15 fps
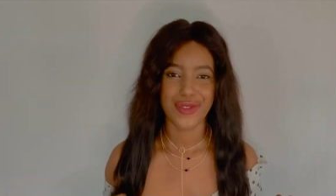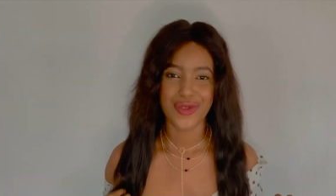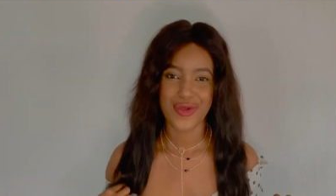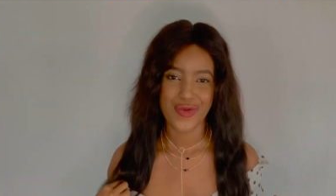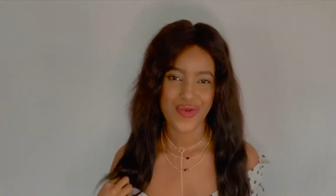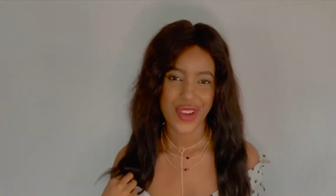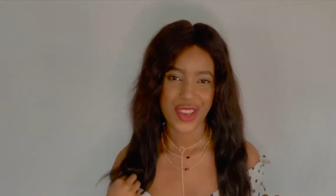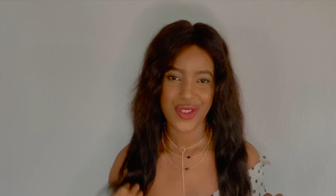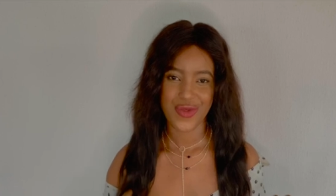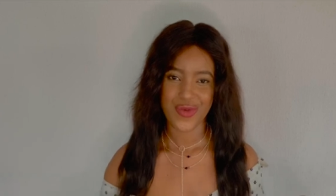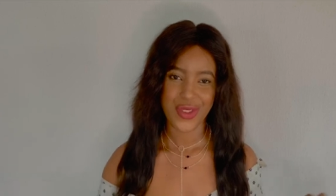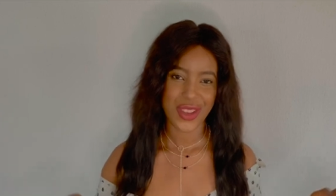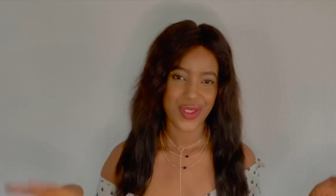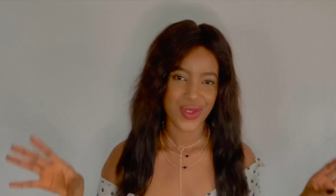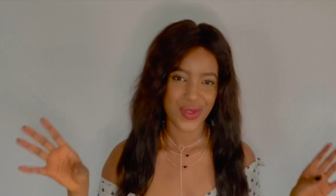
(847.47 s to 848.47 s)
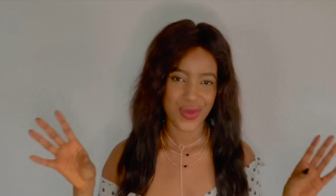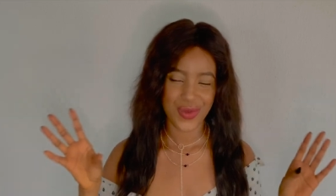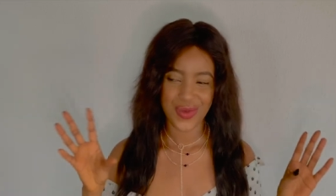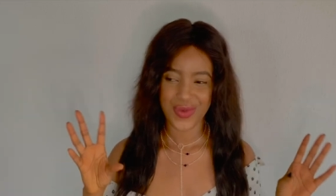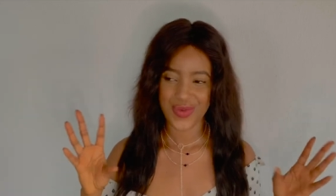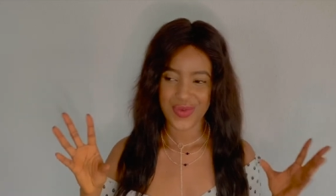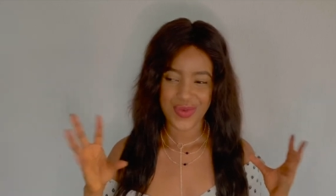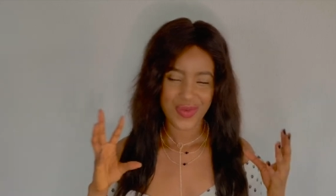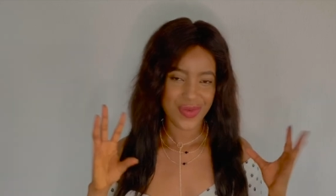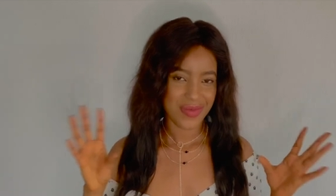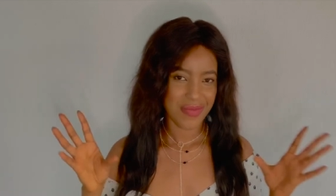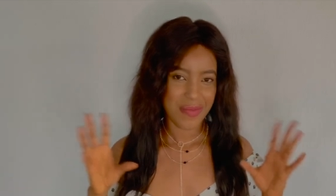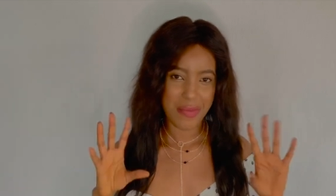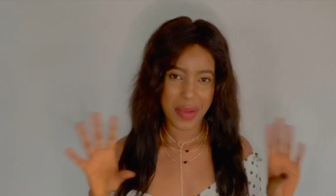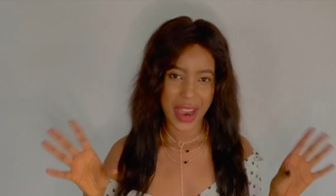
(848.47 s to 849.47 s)
know where you went to
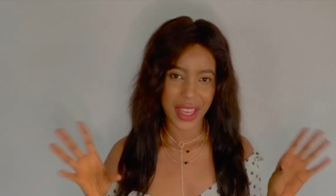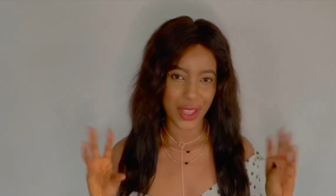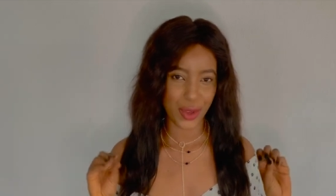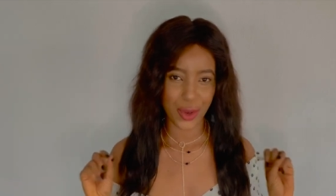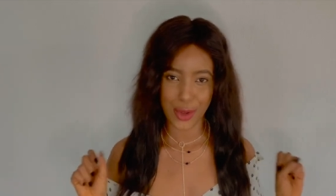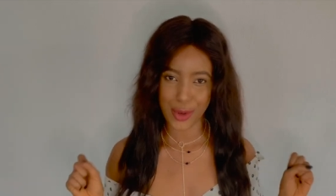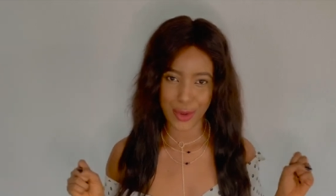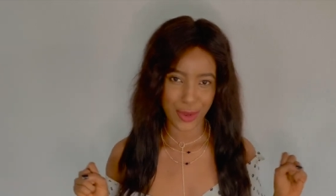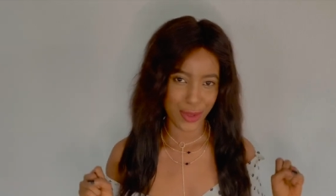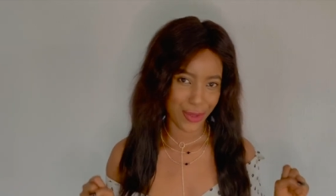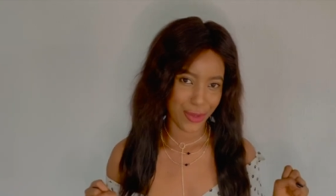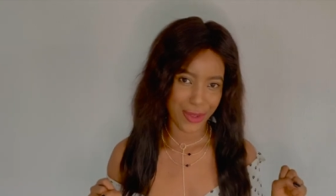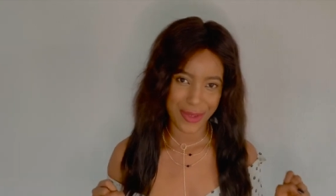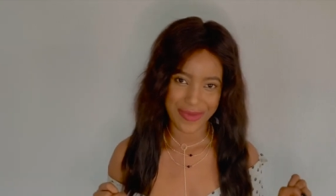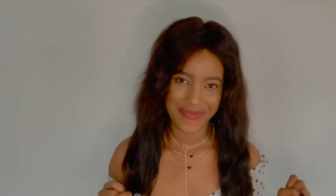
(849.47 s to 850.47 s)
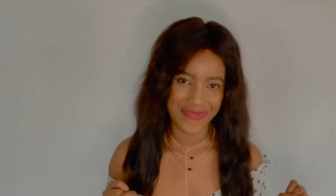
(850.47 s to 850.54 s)
buy your clothes from.